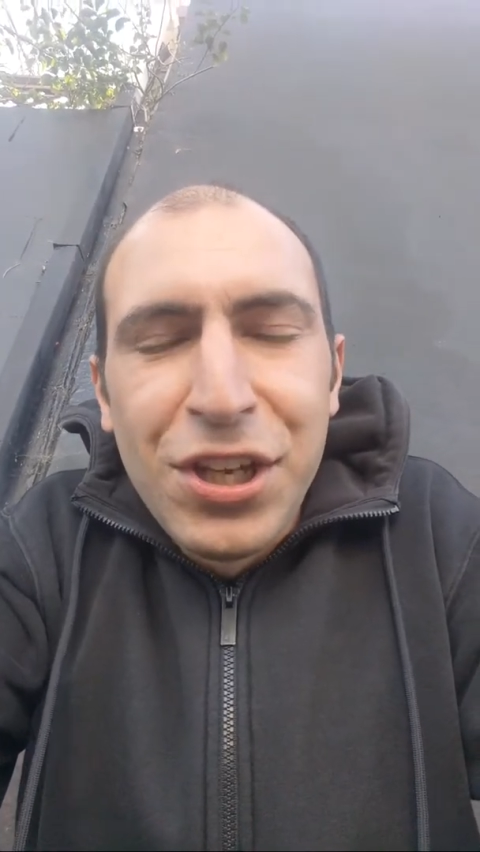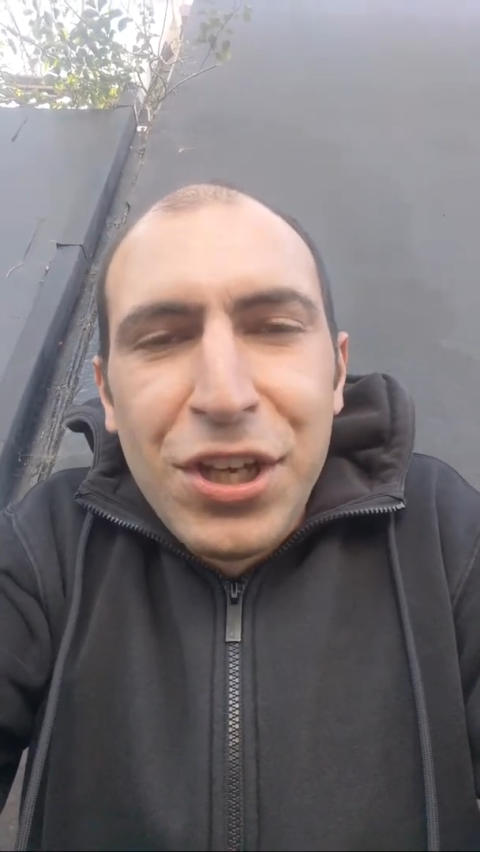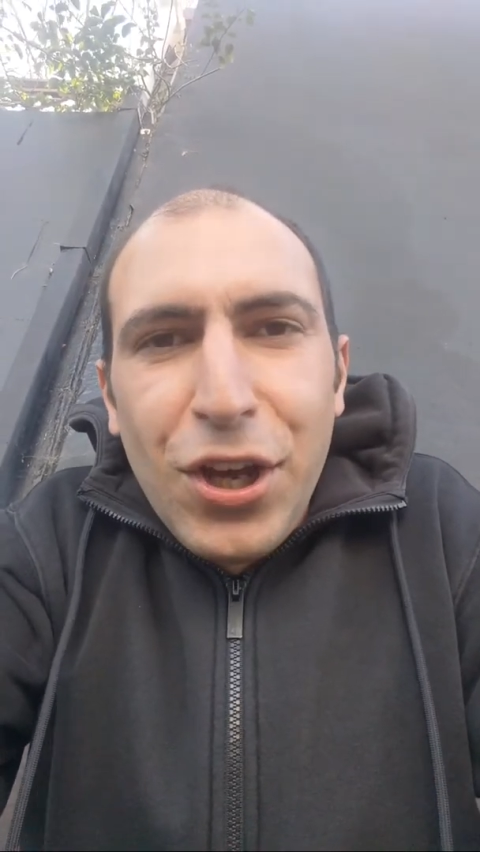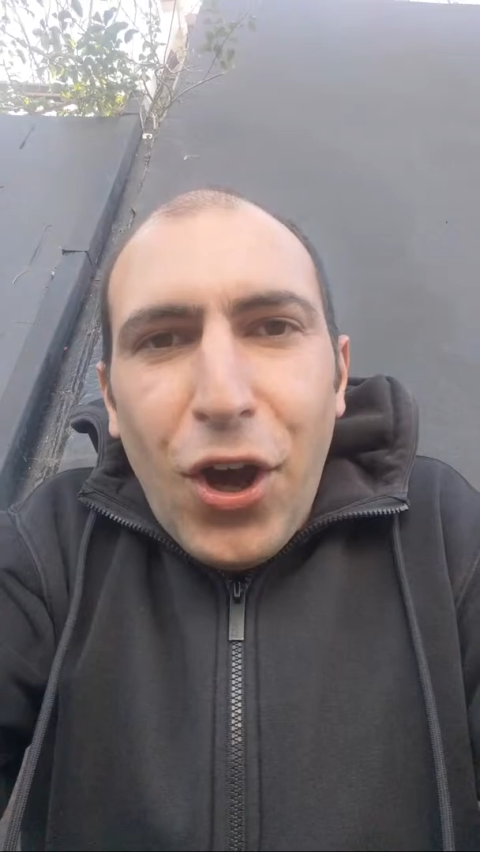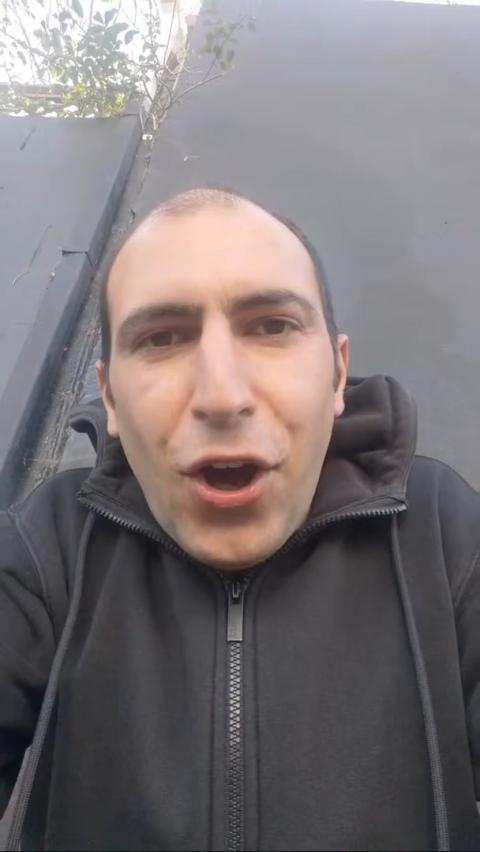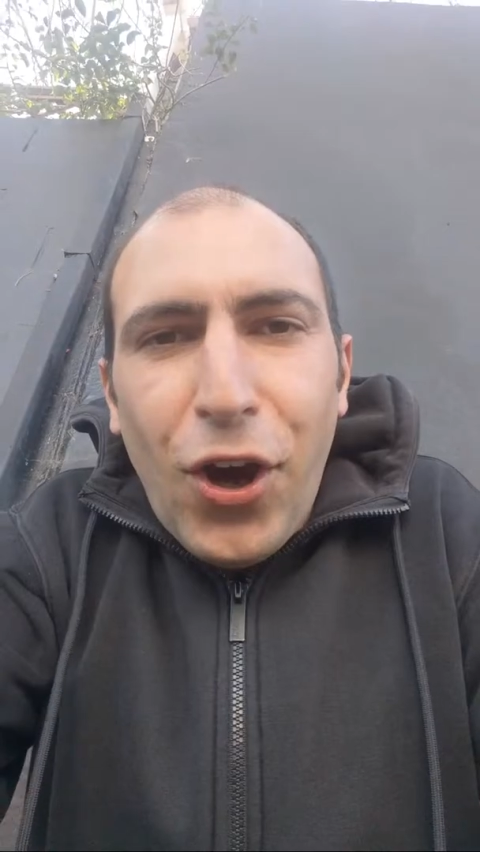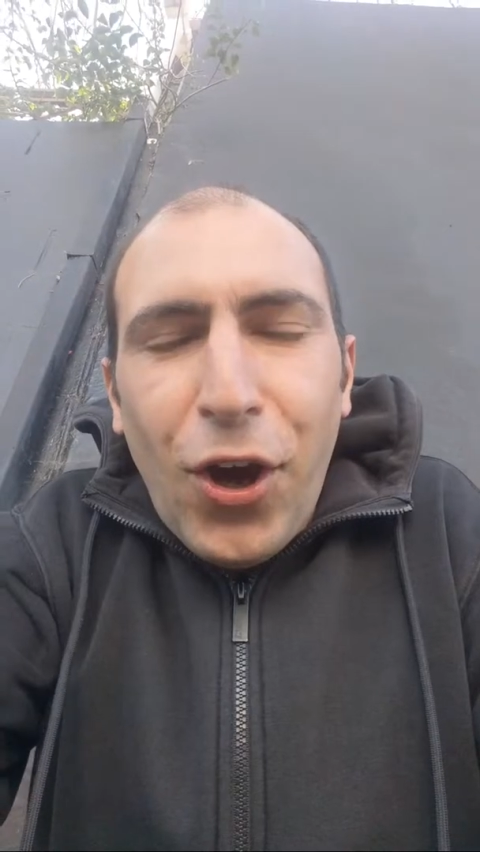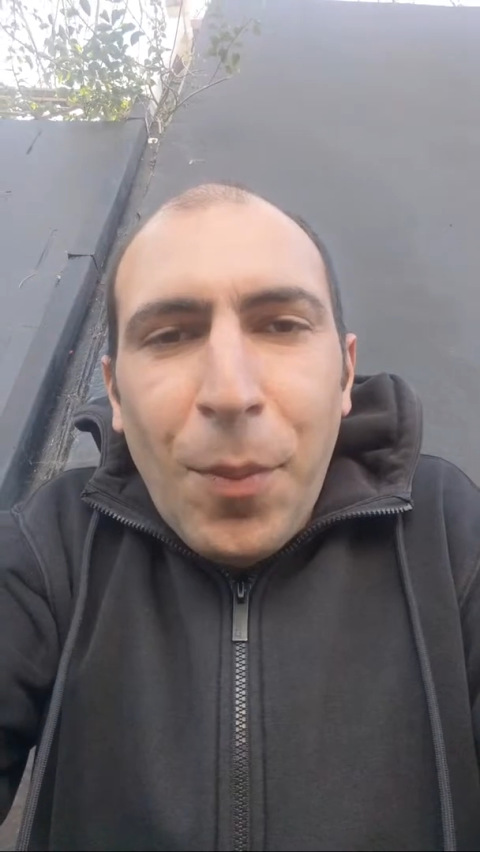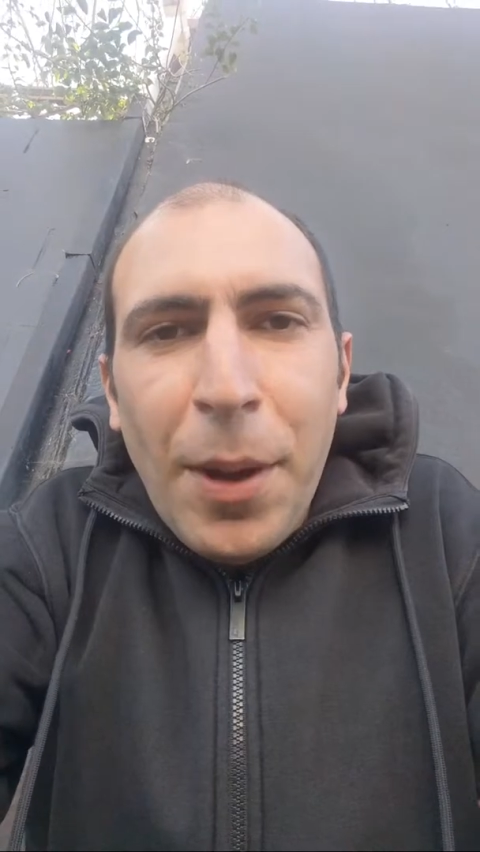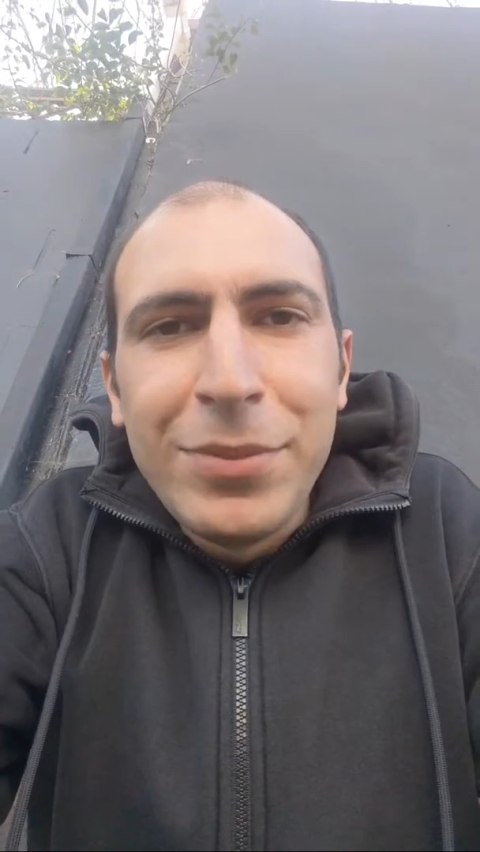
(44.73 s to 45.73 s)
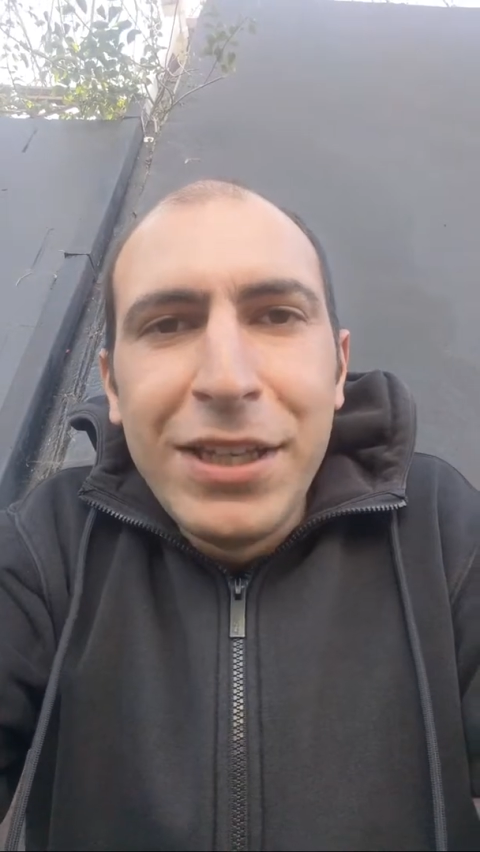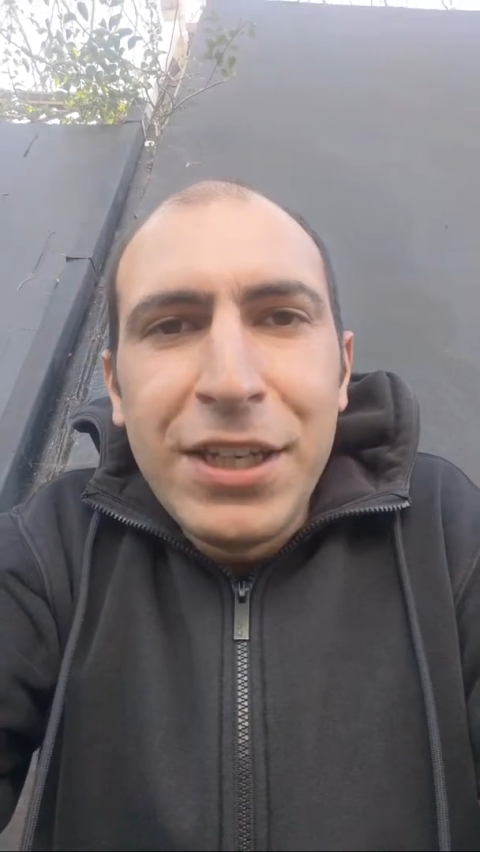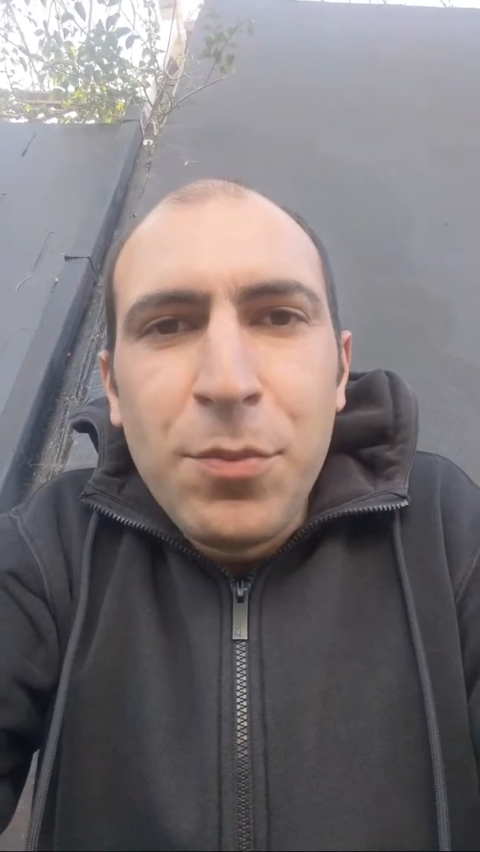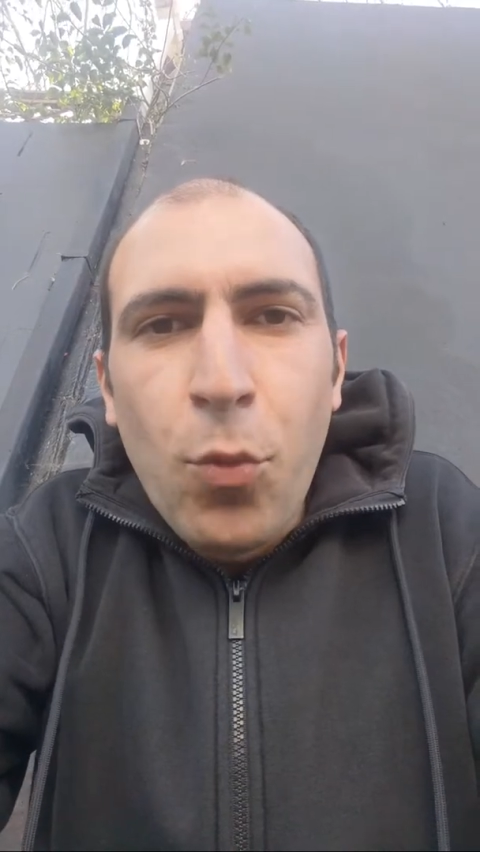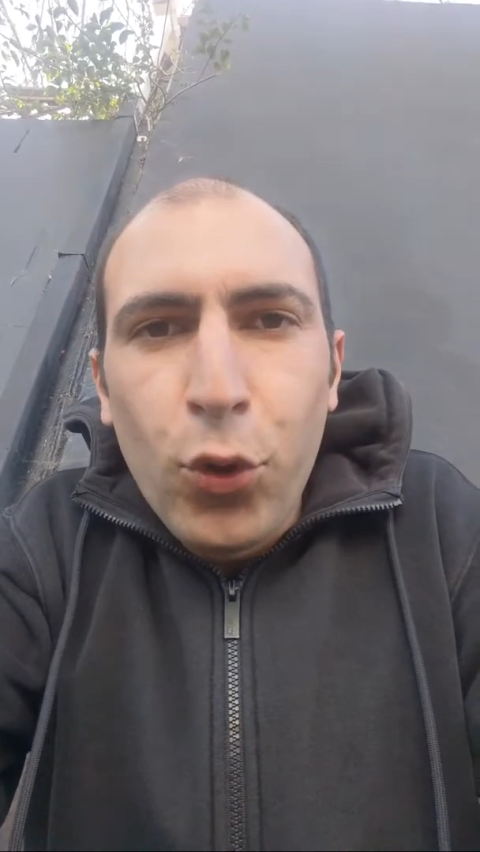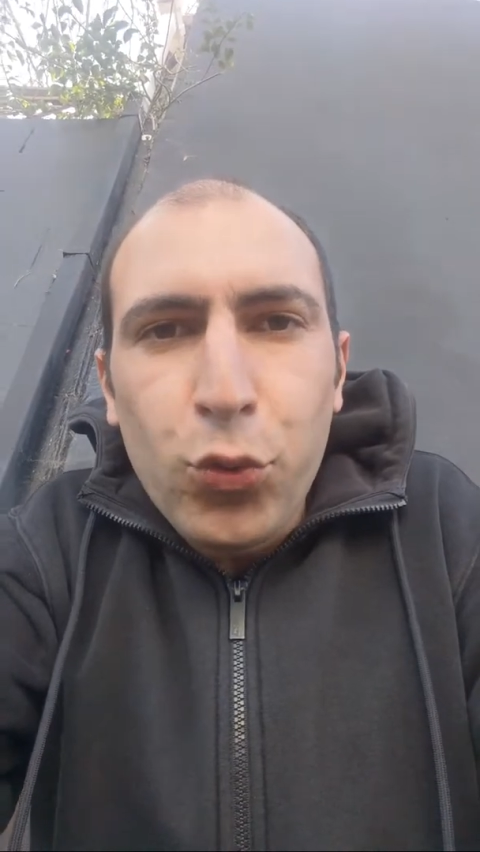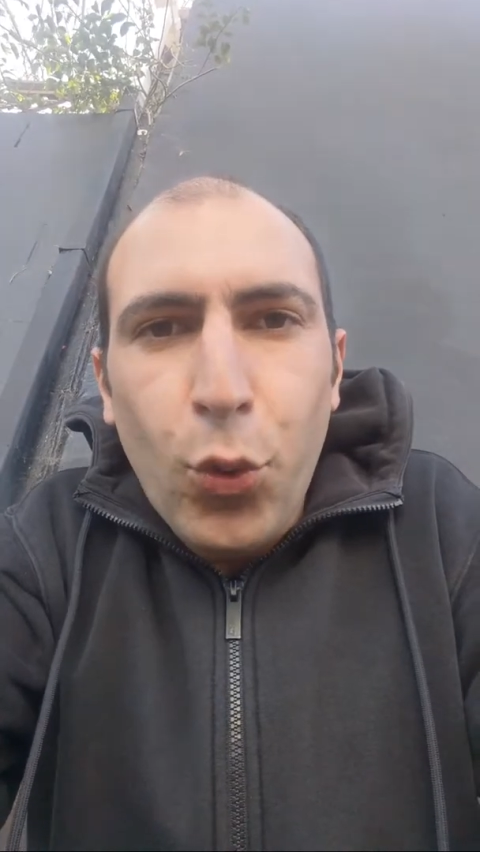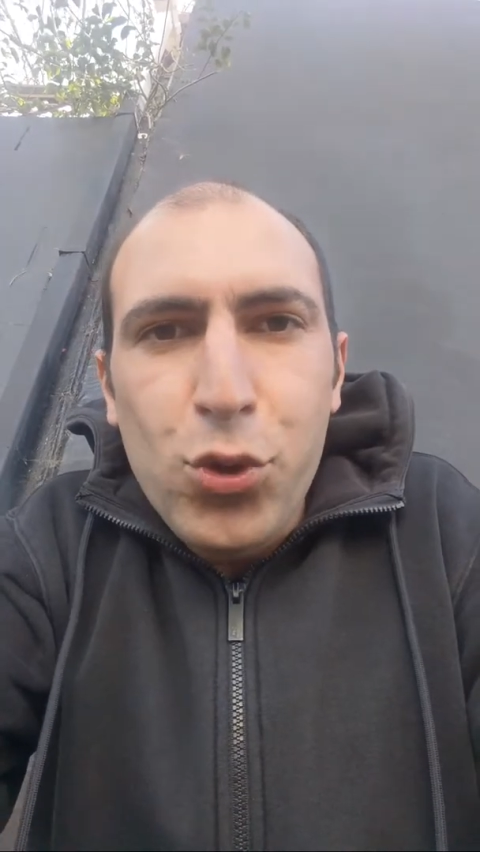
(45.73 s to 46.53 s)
I'm leaning more towards